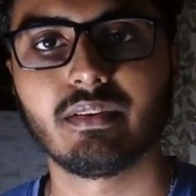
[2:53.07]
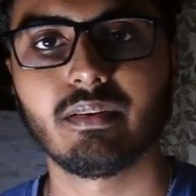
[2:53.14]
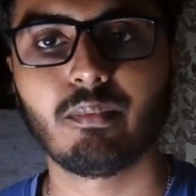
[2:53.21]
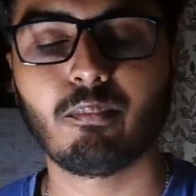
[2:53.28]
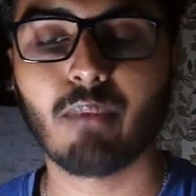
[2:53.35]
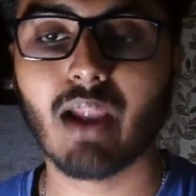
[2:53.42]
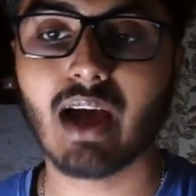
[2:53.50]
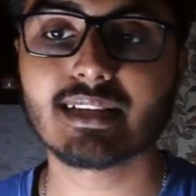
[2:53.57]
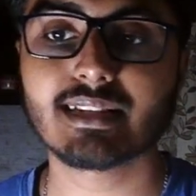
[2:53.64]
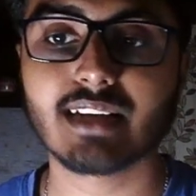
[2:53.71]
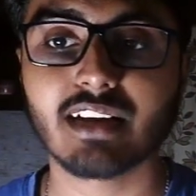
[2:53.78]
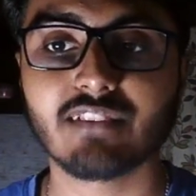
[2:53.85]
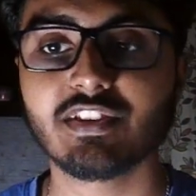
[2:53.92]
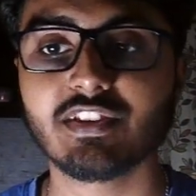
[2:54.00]
plus
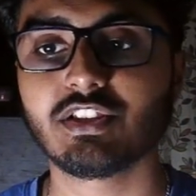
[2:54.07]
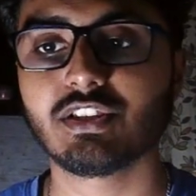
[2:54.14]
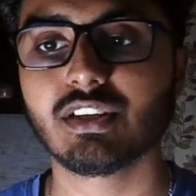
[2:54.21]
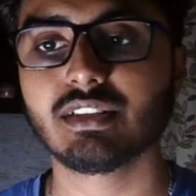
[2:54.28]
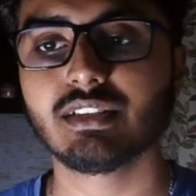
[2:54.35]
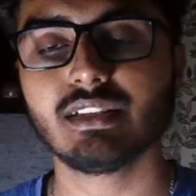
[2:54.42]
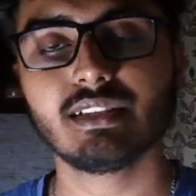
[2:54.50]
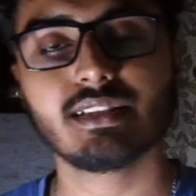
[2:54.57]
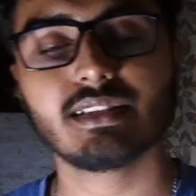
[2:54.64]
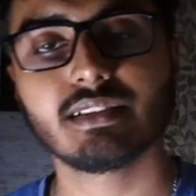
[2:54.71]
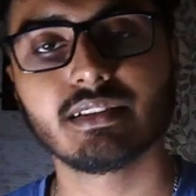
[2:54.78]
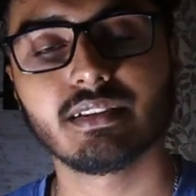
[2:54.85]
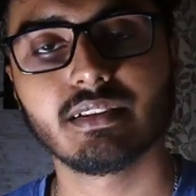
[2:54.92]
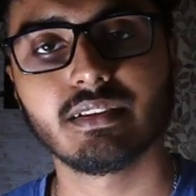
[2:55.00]
service charges
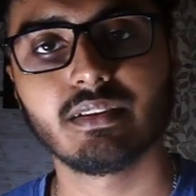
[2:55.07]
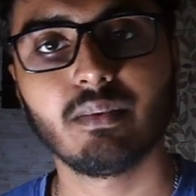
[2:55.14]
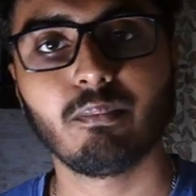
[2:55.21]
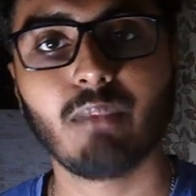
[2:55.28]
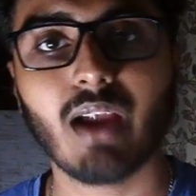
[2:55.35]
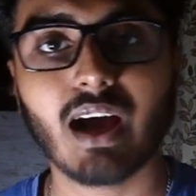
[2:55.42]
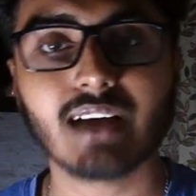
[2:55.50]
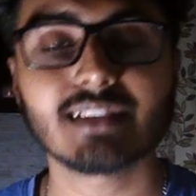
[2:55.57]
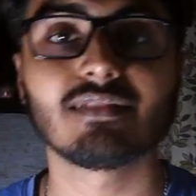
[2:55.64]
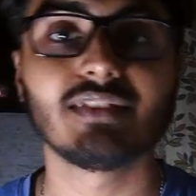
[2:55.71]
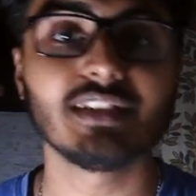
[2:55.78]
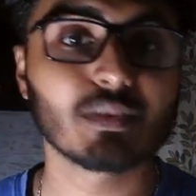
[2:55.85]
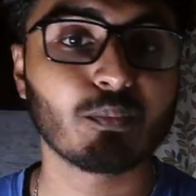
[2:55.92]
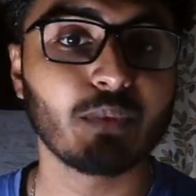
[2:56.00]
plus
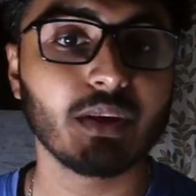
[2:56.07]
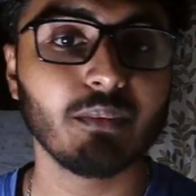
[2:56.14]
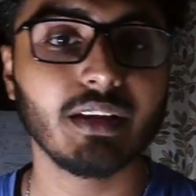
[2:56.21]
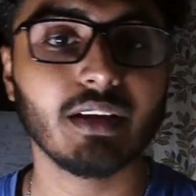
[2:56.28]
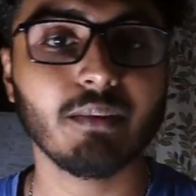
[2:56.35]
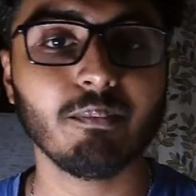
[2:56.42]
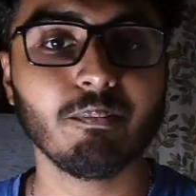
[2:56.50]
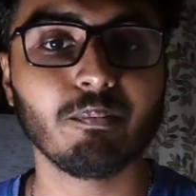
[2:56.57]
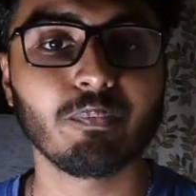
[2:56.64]
risk premium